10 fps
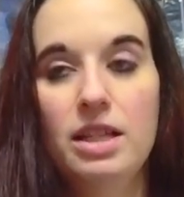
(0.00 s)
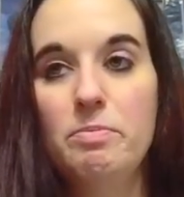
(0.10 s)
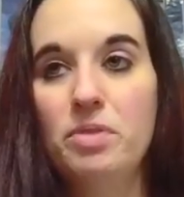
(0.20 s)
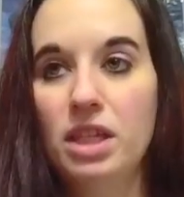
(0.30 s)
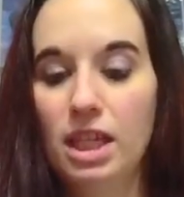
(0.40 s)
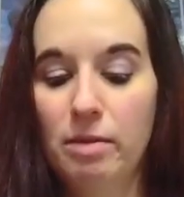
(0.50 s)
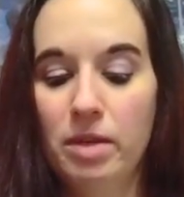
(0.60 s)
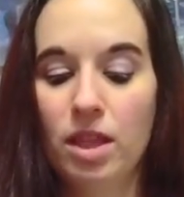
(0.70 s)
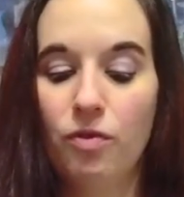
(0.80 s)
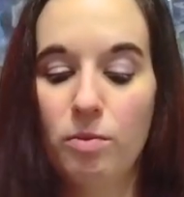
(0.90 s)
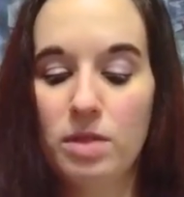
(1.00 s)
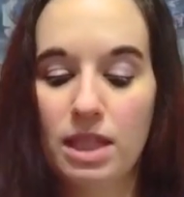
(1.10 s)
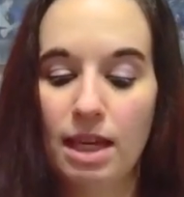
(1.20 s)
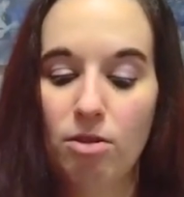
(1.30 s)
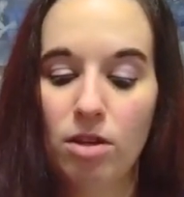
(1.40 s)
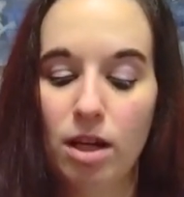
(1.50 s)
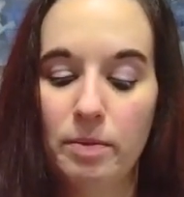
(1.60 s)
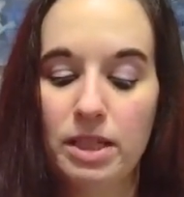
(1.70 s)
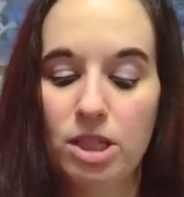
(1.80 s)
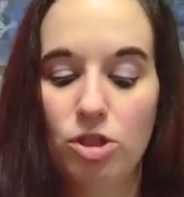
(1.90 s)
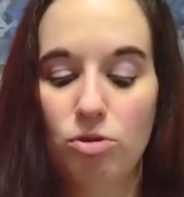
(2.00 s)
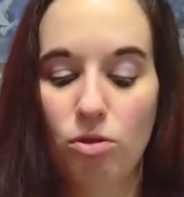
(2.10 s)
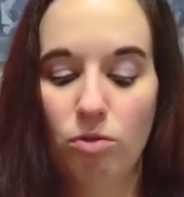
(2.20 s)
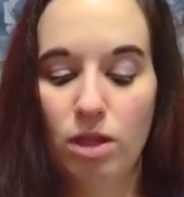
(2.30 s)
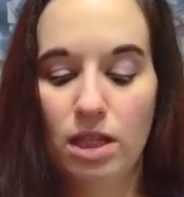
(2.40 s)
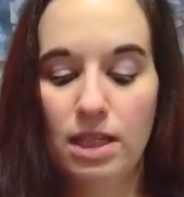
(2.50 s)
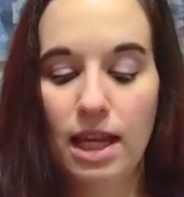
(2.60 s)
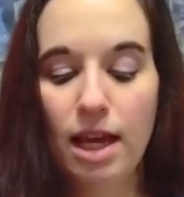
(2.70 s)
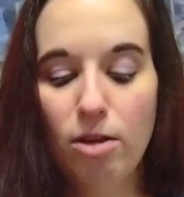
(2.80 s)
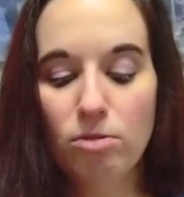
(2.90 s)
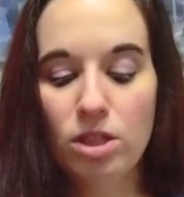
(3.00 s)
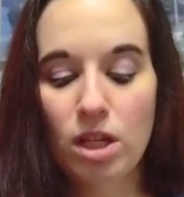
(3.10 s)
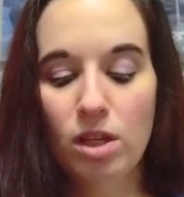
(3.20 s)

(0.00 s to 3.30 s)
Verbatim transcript: Behemoth from Scout Comics issue 3 is out.